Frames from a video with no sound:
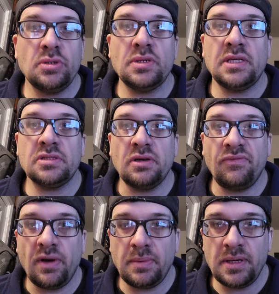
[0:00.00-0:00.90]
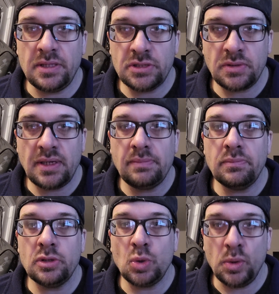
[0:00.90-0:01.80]
You guys can follow me on
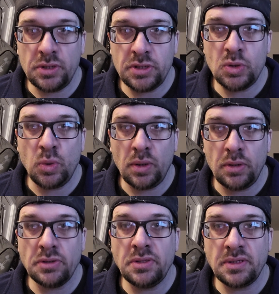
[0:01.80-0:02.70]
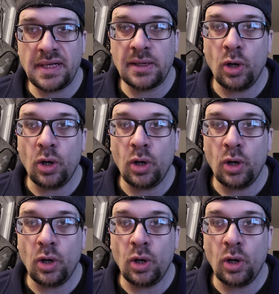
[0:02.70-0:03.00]
Instagram, Twitch, Twitter, TikTok.